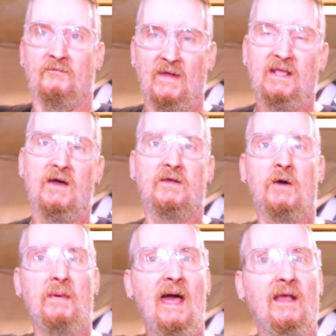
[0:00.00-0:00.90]
video,
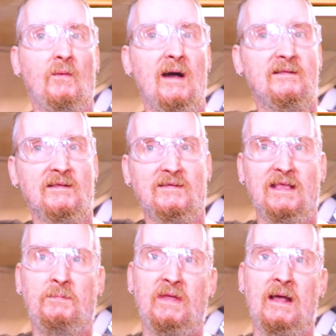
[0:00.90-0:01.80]
go back and watch the
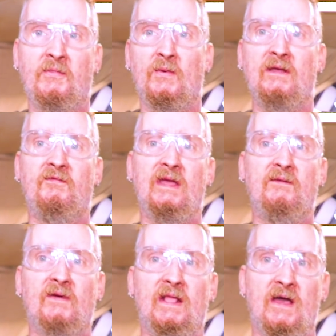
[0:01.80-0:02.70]

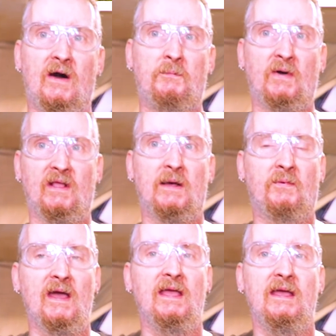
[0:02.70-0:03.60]
CPM3V video. I'll put it up
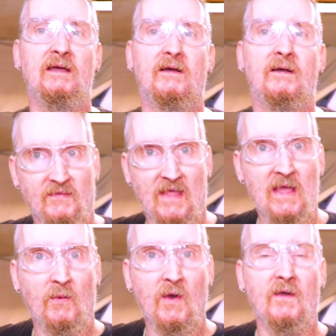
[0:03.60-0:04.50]
right here.
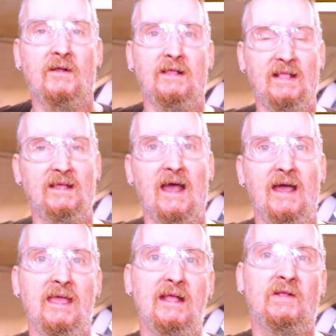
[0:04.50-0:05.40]
They worked and they
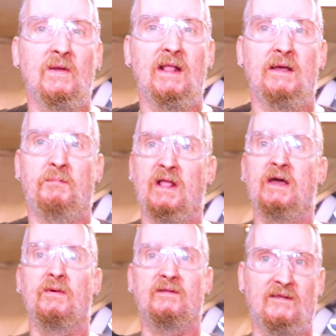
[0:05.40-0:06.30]
got heat treated, but
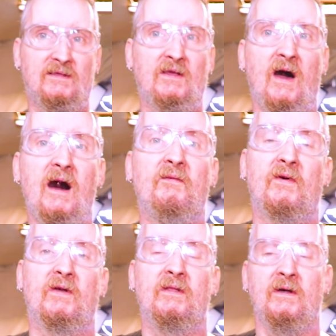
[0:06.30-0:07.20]
it was just
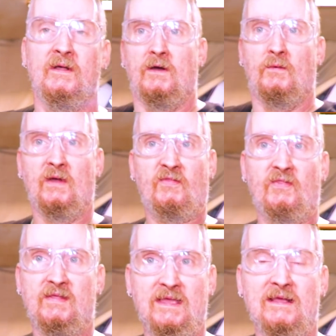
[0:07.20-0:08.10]
covered with
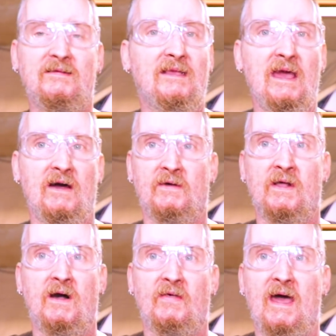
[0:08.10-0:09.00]
descale and
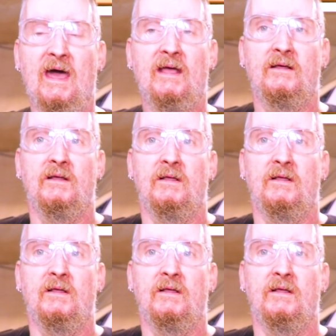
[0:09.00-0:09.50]
all that.